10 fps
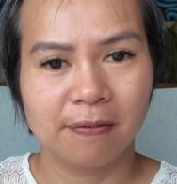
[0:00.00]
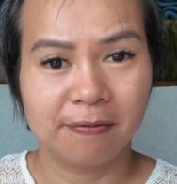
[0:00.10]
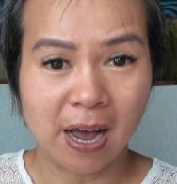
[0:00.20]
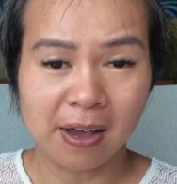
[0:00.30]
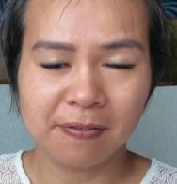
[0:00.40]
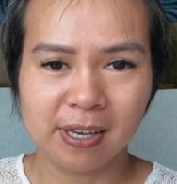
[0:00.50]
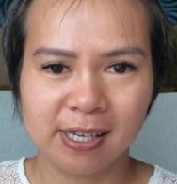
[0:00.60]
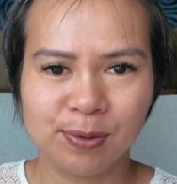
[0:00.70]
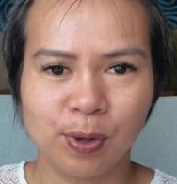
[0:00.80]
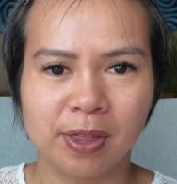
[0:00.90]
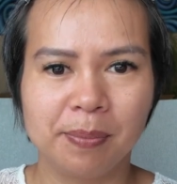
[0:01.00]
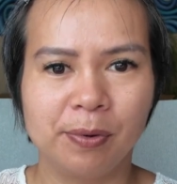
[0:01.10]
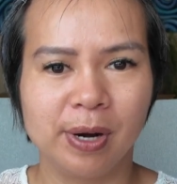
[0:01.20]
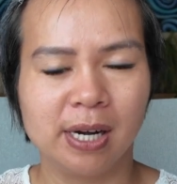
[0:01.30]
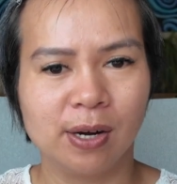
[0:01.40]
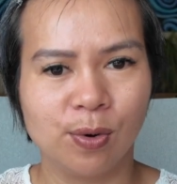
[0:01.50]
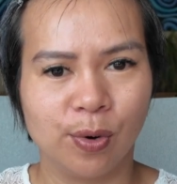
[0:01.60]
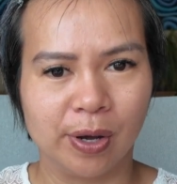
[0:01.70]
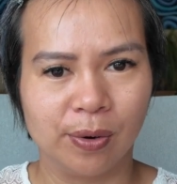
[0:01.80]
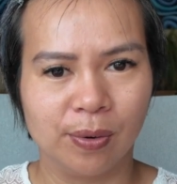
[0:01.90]
5 years with the Mirena
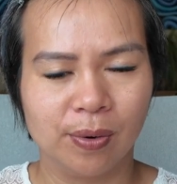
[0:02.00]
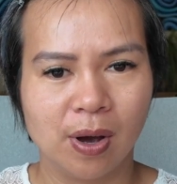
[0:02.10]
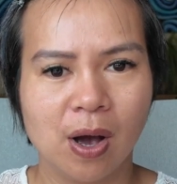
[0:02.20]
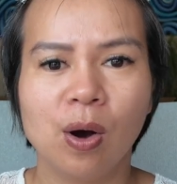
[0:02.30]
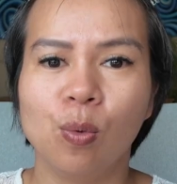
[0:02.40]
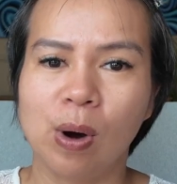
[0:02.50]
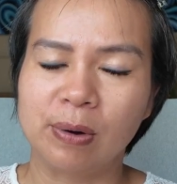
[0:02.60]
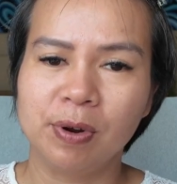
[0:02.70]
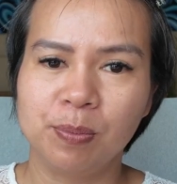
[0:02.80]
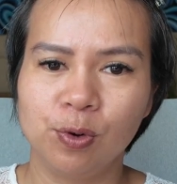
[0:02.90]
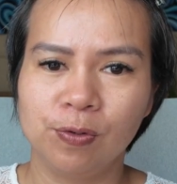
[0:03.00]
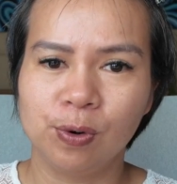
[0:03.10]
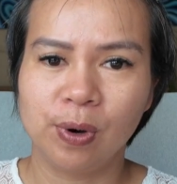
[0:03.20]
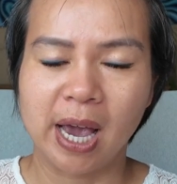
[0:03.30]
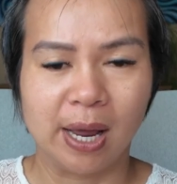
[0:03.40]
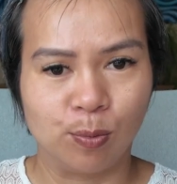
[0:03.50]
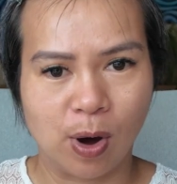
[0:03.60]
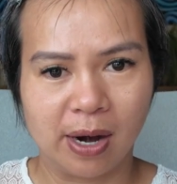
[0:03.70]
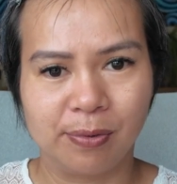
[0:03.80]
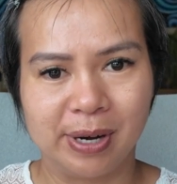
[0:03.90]
coil, 1 removal and
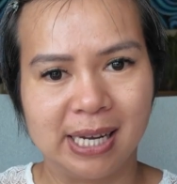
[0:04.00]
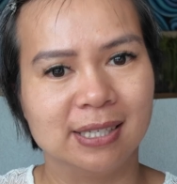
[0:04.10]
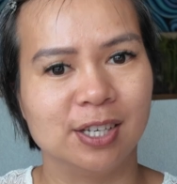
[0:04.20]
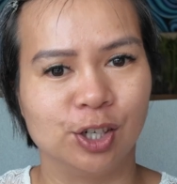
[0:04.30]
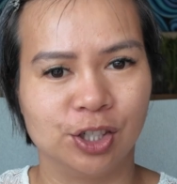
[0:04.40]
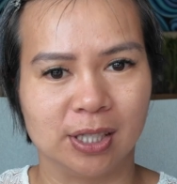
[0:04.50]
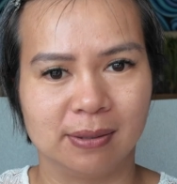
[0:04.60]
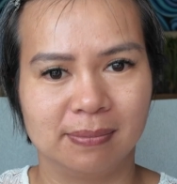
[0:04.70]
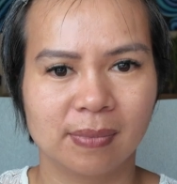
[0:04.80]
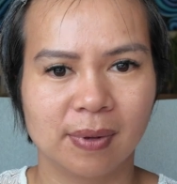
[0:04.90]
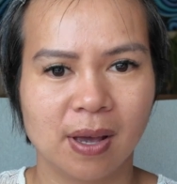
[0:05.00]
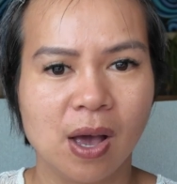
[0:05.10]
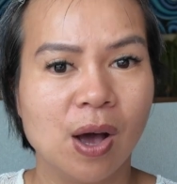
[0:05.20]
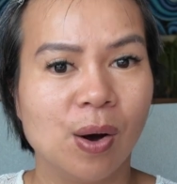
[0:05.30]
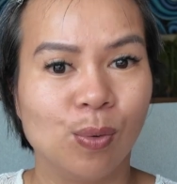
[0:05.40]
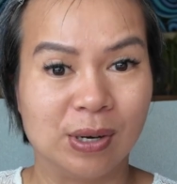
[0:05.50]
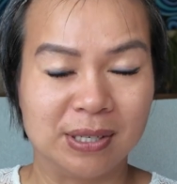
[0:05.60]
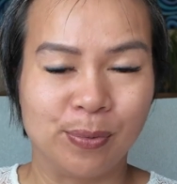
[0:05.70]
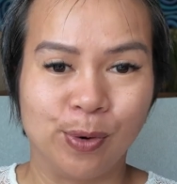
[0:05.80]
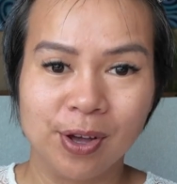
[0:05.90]
1 reinsertion. Was
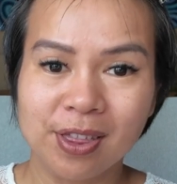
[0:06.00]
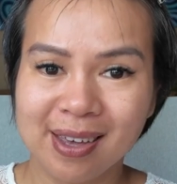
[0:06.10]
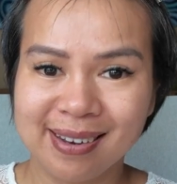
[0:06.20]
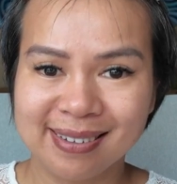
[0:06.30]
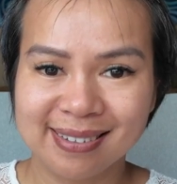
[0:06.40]
it worth it?